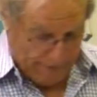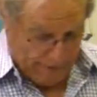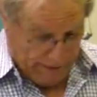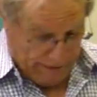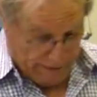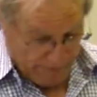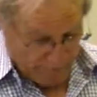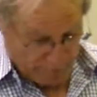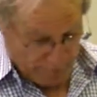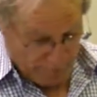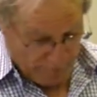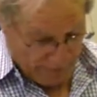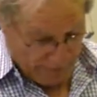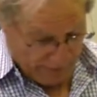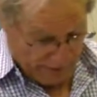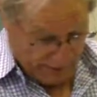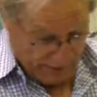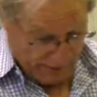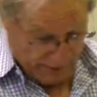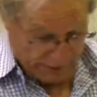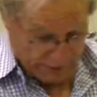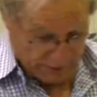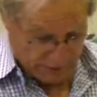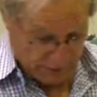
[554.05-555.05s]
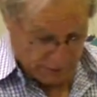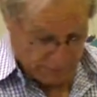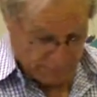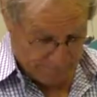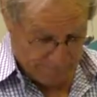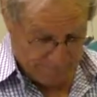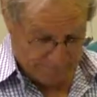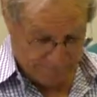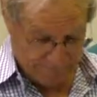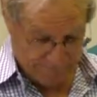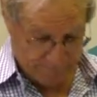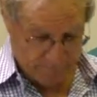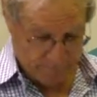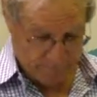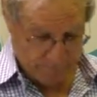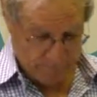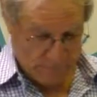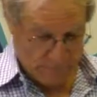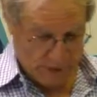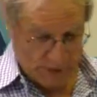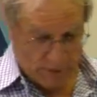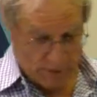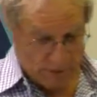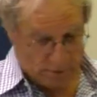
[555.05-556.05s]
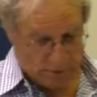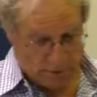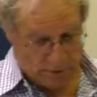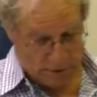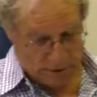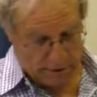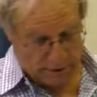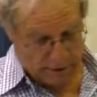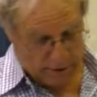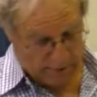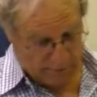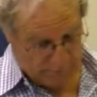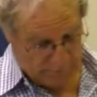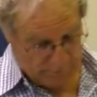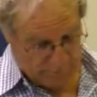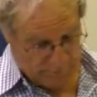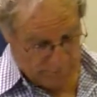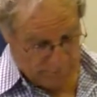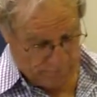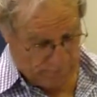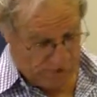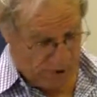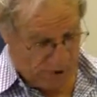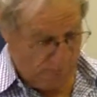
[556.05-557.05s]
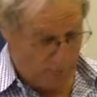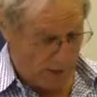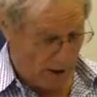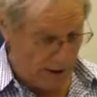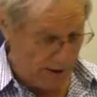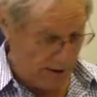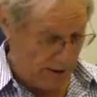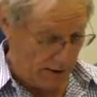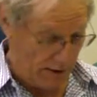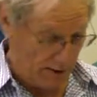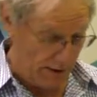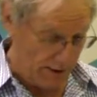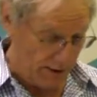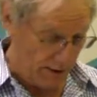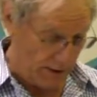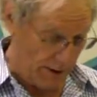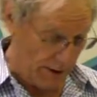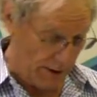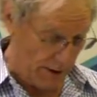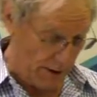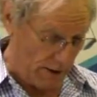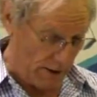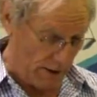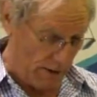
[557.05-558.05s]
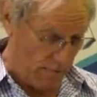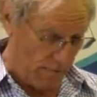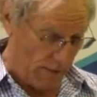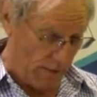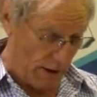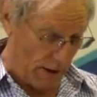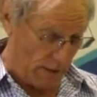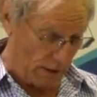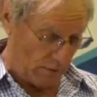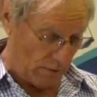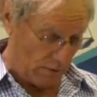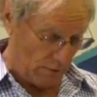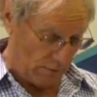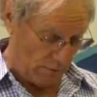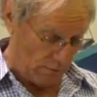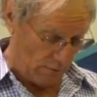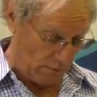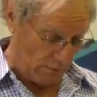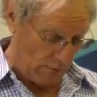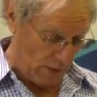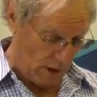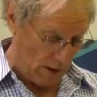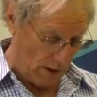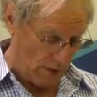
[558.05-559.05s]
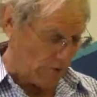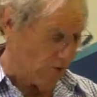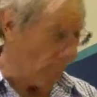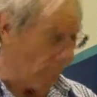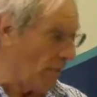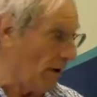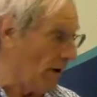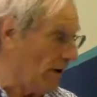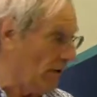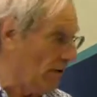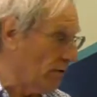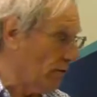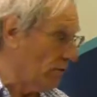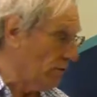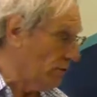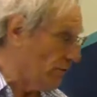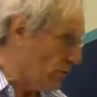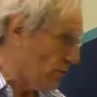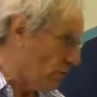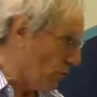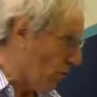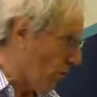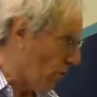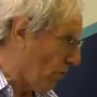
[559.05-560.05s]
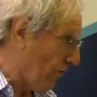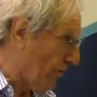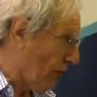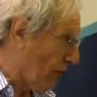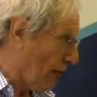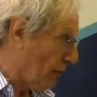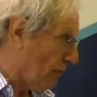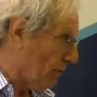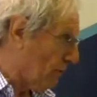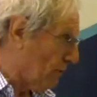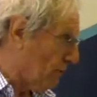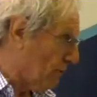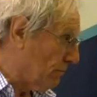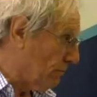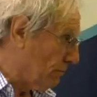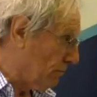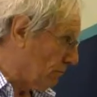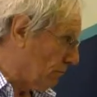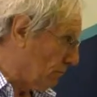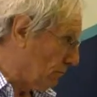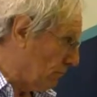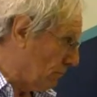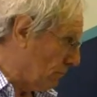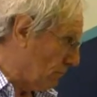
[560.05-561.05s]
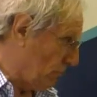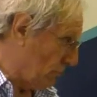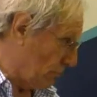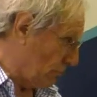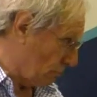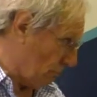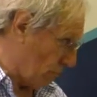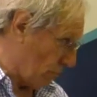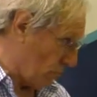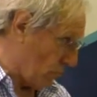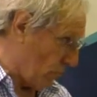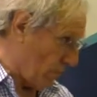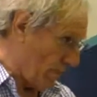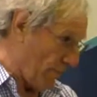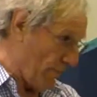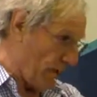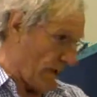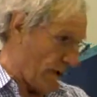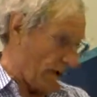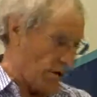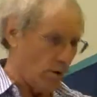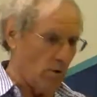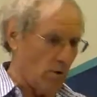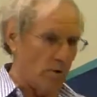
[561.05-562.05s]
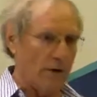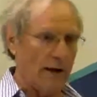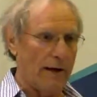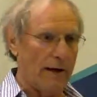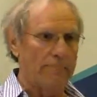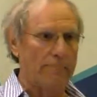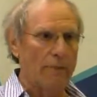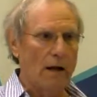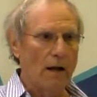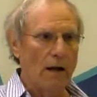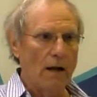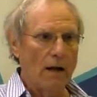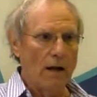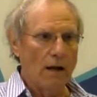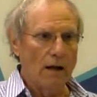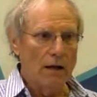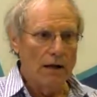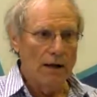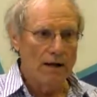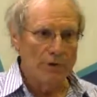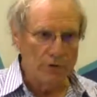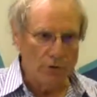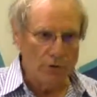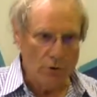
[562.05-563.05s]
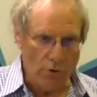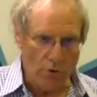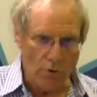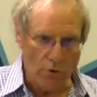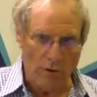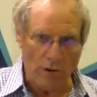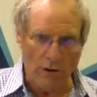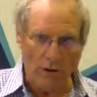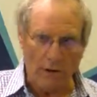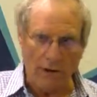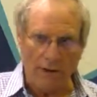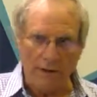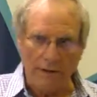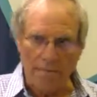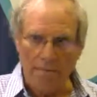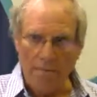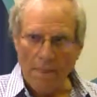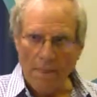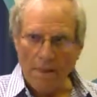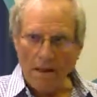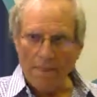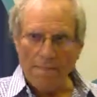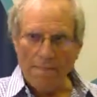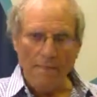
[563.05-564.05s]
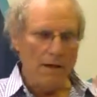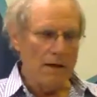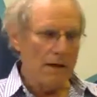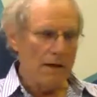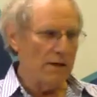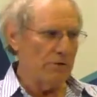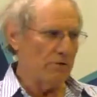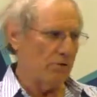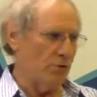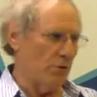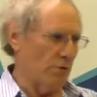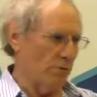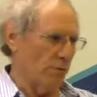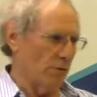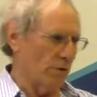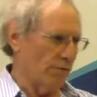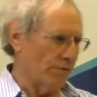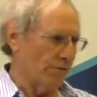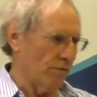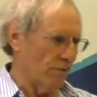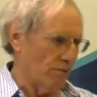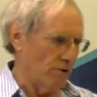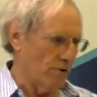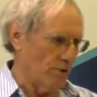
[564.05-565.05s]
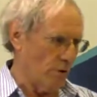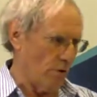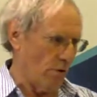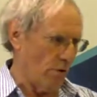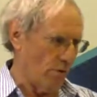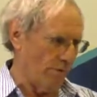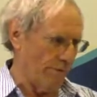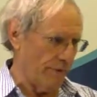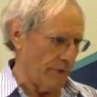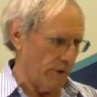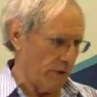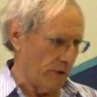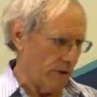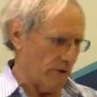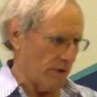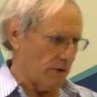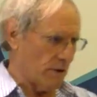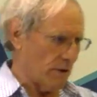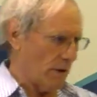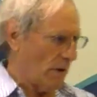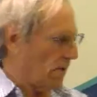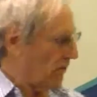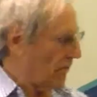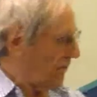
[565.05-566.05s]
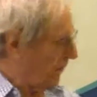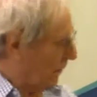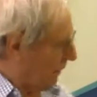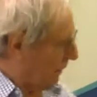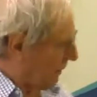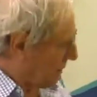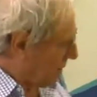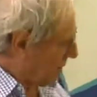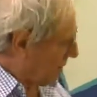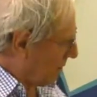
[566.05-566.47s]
Prometheans. Now, I had some ideas in here about how you might resolve that. 1 minute, okay. Historically, the instrument for resolving this conflict